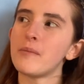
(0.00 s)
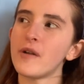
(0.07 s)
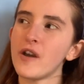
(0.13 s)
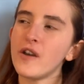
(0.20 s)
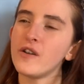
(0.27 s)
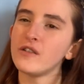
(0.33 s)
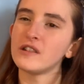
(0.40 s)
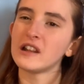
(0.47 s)

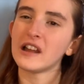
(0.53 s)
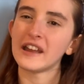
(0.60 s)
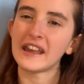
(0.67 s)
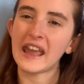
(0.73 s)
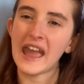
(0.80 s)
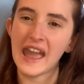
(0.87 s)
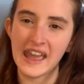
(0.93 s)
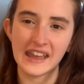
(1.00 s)
both like
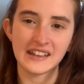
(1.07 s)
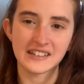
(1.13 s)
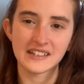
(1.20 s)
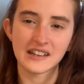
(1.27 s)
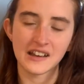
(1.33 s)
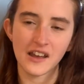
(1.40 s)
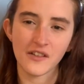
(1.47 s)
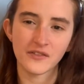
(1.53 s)
hate
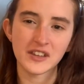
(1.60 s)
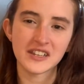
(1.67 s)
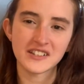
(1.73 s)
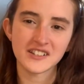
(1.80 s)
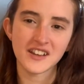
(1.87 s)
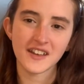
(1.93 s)
and love each